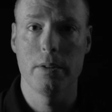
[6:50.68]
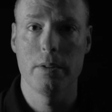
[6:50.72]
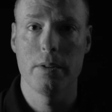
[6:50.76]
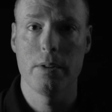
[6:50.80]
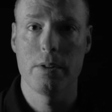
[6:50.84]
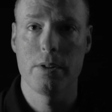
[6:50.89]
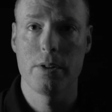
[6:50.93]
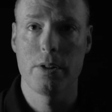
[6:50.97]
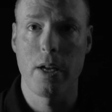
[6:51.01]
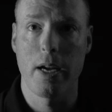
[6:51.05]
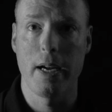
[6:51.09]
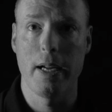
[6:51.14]

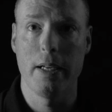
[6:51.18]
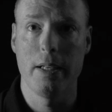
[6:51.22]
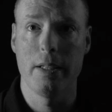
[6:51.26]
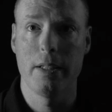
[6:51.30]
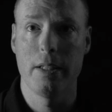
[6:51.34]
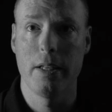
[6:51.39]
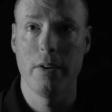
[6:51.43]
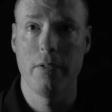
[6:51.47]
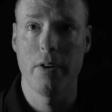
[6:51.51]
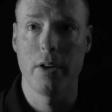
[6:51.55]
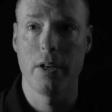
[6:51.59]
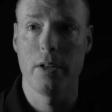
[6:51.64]

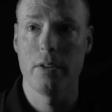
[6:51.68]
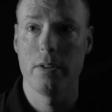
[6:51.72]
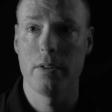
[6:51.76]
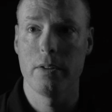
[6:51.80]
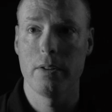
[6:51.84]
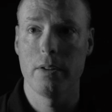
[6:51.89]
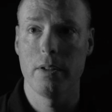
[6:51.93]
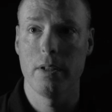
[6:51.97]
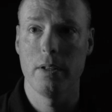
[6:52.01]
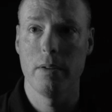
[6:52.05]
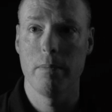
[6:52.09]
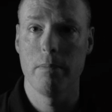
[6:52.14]

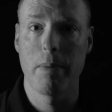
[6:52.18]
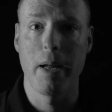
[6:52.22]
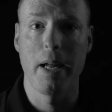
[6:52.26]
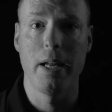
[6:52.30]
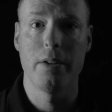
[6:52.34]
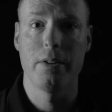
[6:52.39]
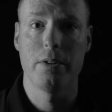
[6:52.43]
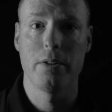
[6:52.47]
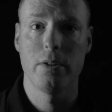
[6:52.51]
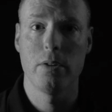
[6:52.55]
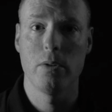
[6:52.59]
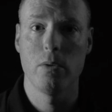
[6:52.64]

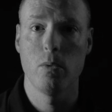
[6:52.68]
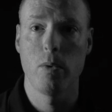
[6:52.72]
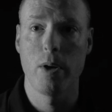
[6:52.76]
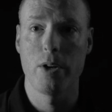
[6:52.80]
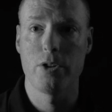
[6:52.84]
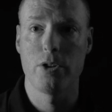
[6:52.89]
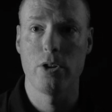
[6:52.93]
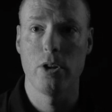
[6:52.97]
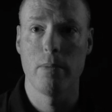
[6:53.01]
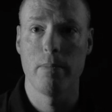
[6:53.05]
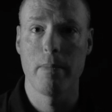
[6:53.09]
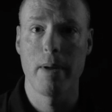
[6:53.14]
scientific-based
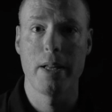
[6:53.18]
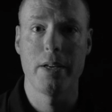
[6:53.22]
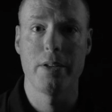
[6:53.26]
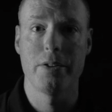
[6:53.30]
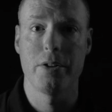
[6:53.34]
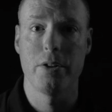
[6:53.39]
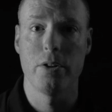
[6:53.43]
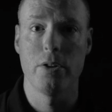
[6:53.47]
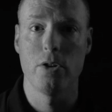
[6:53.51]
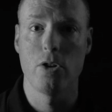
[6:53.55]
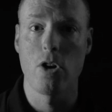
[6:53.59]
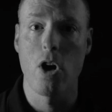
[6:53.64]
Western
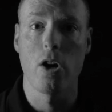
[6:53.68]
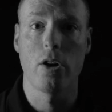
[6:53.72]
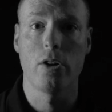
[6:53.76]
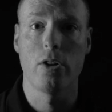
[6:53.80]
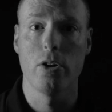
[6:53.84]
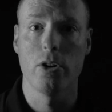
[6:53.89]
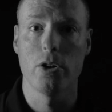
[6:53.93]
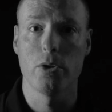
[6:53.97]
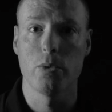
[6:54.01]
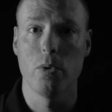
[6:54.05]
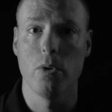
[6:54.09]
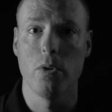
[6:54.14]
medicine
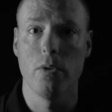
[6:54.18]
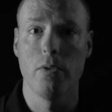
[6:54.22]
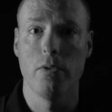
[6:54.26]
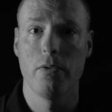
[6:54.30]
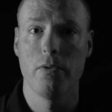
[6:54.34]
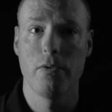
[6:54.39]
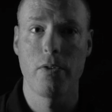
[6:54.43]
doctors will